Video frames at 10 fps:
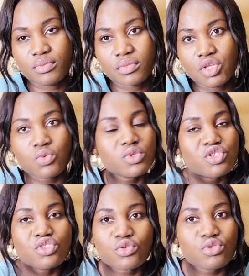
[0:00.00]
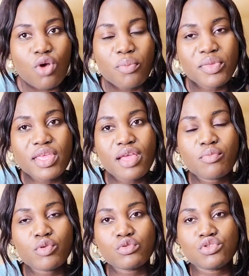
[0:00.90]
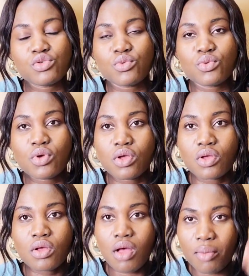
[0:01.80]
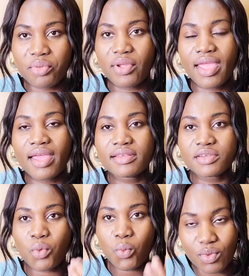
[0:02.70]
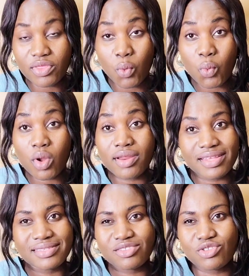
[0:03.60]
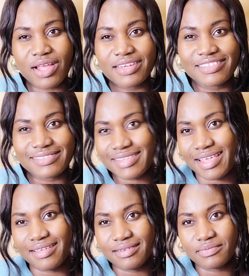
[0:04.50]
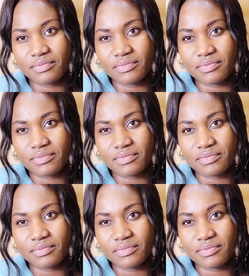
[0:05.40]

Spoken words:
You will still not be able to comprehend what the word is trying to say.